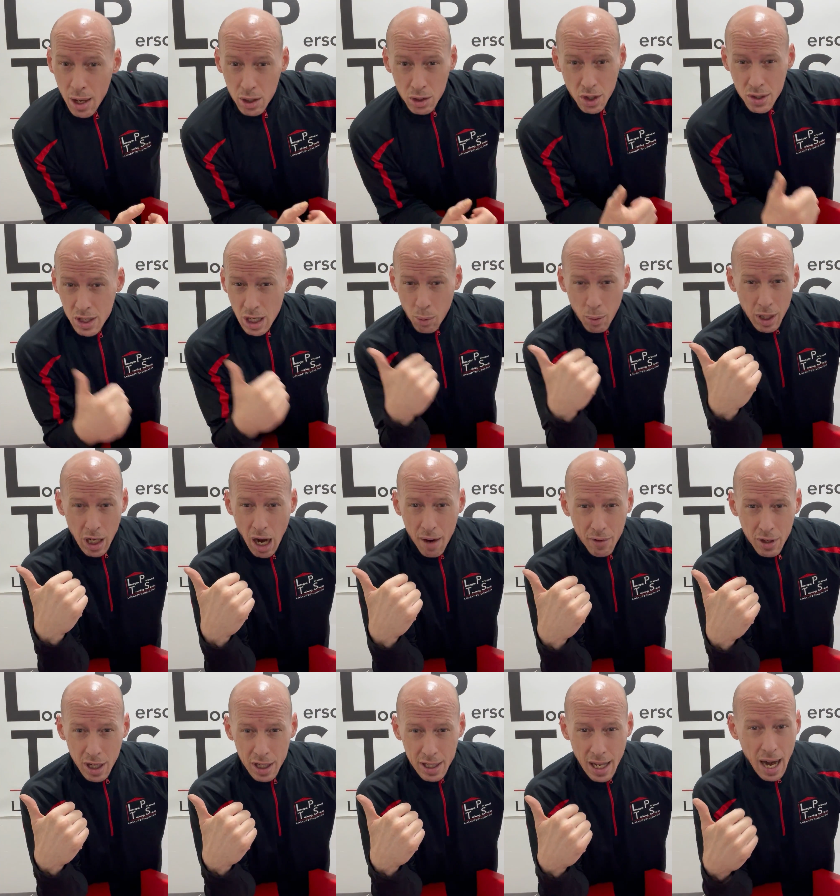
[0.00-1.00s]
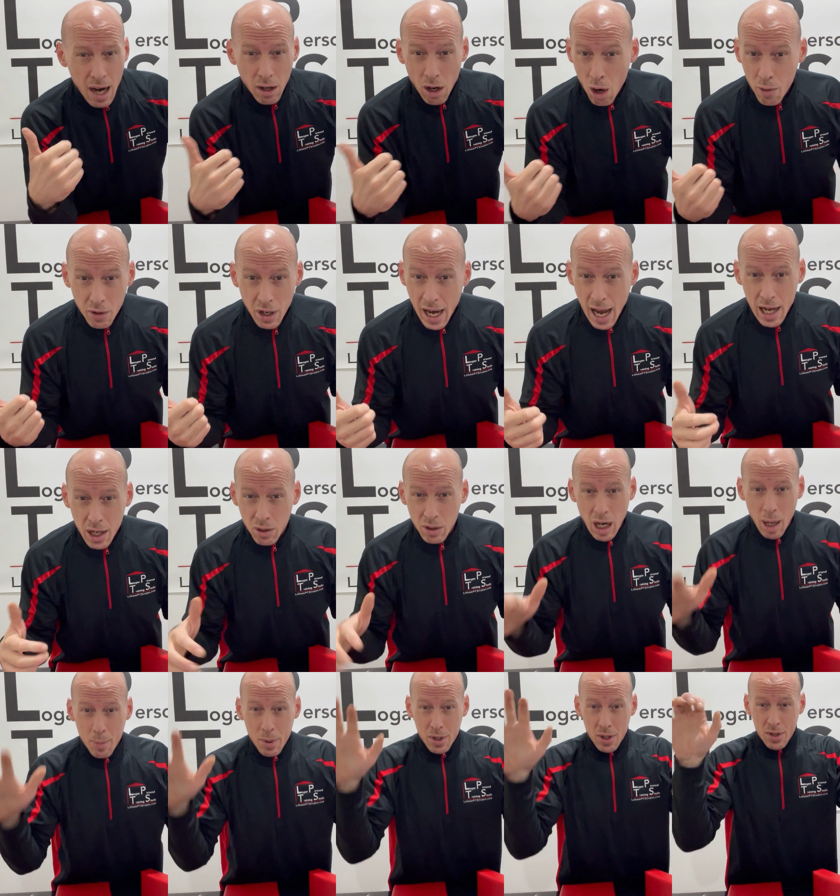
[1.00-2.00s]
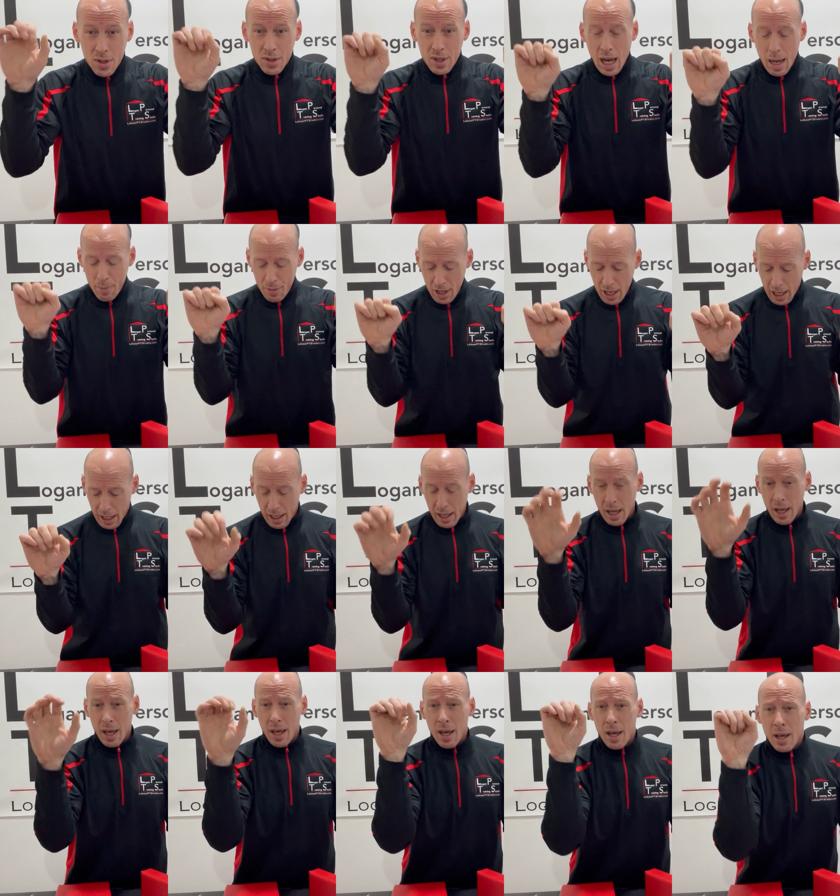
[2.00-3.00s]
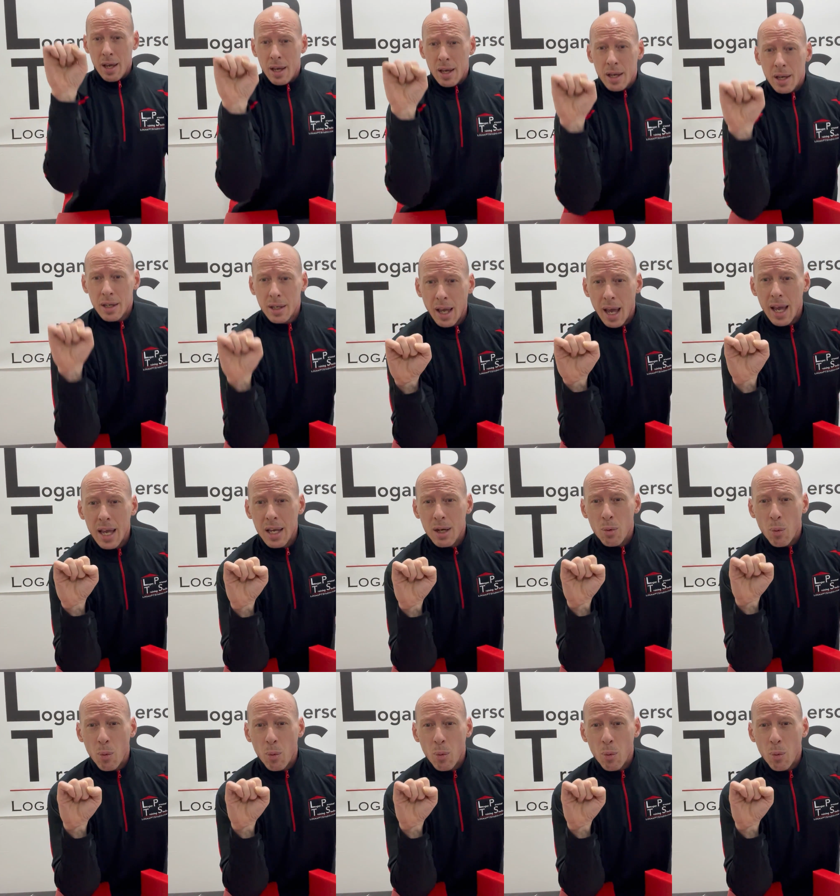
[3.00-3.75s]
just like we covered in there, overhand grips, it's the same thing, okay?